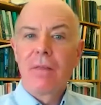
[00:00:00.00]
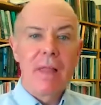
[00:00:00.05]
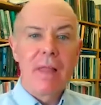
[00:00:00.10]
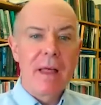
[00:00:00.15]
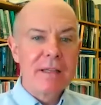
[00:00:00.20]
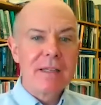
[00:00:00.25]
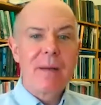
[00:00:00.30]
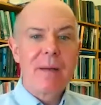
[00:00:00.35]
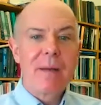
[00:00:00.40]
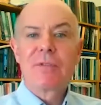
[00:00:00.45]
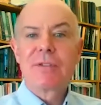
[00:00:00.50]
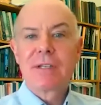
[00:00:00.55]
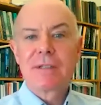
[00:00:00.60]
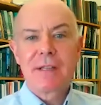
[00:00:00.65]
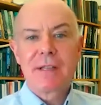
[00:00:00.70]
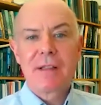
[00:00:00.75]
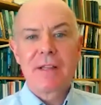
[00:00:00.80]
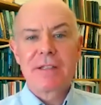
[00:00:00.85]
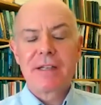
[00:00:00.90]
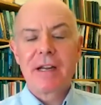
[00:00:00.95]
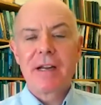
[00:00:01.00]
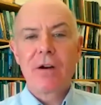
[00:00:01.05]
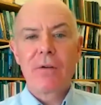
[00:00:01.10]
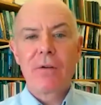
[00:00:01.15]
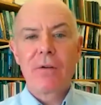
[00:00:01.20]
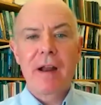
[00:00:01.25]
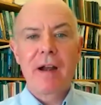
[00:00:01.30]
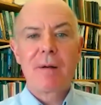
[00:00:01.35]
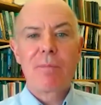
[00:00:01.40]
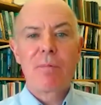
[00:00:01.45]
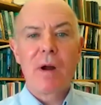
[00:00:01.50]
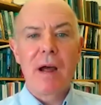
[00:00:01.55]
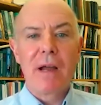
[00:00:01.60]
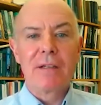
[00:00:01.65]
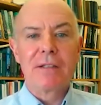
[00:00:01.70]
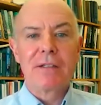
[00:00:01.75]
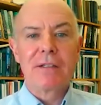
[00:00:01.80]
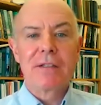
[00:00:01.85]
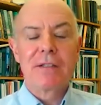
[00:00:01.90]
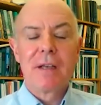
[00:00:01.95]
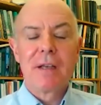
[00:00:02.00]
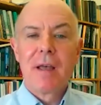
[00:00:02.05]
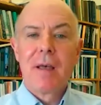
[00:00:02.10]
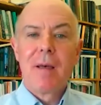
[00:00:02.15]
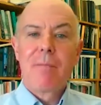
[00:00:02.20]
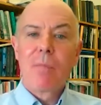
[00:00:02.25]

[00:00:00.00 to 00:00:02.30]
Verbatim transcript: less emphasis on the state owned enterprises.